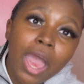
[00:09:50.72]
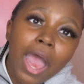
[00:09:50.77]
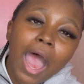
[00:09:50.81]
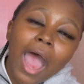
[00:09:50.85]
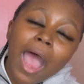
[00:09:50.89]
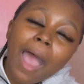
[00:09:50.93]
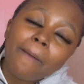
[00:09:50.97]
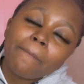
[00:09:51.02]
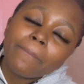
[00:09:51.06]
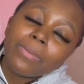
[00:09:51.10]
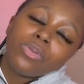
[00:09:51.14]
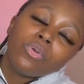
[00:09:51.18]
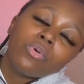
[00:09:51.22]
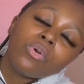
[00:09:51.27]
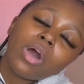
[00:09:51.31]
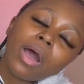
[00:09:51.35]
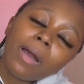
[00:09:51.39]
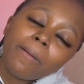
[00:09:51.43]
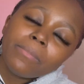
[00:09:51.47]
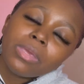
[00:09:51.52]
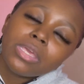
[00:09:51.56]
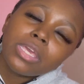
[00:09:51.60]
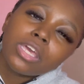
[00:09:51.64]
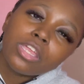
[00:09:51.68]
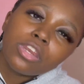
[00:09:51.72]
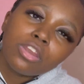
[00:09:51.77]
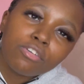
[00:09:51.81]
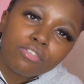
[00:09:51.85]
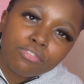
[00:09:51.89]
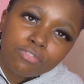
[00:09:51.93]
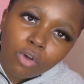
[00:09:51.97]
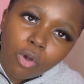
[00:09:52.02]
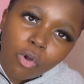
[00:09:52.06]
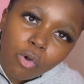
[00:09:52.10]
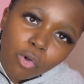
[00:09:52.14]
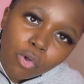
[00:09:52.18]
I'll be in a
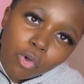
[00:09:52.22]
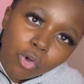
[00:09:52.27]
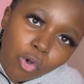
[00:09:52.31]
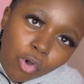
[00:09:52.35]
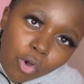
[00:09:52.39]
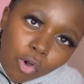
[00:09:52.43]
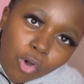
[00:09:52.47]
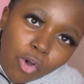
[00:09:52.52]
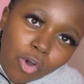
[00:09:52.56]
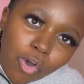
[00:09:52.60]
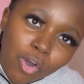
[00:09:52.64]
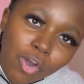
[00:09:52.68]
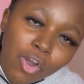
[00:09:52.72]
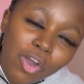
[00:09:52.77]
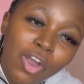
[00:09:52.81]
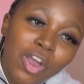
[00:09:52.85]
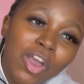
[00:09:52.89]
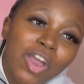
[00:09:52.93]
phone call,